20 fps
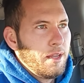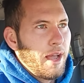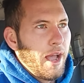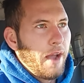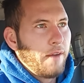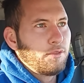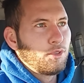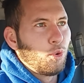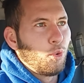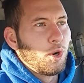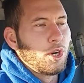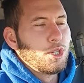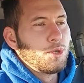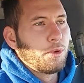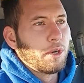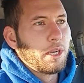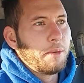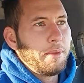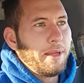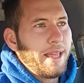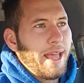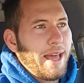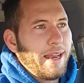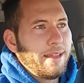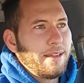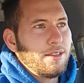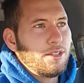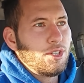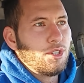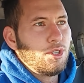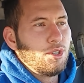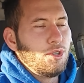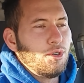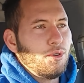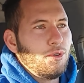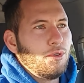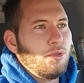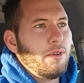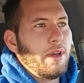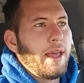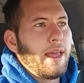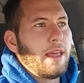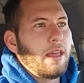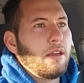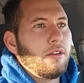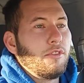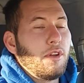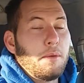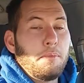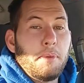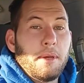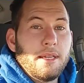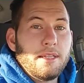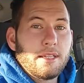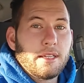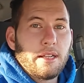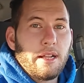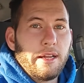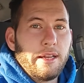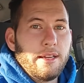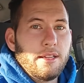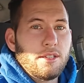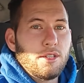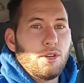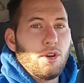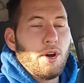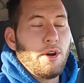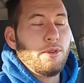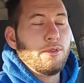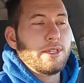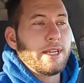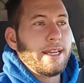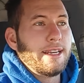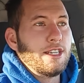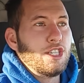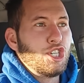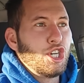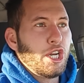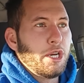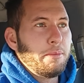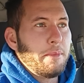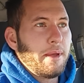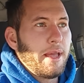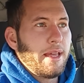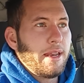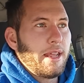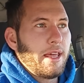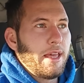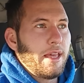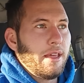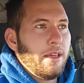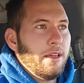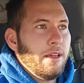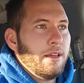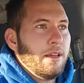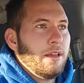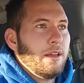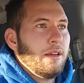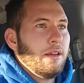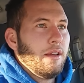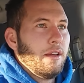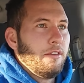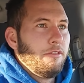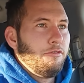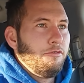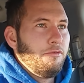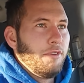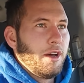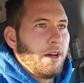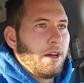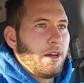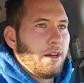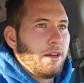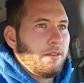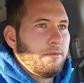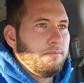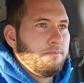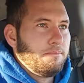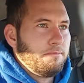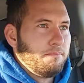afterwards, we're going to be heading to a repeat client who owns a gym and a uh,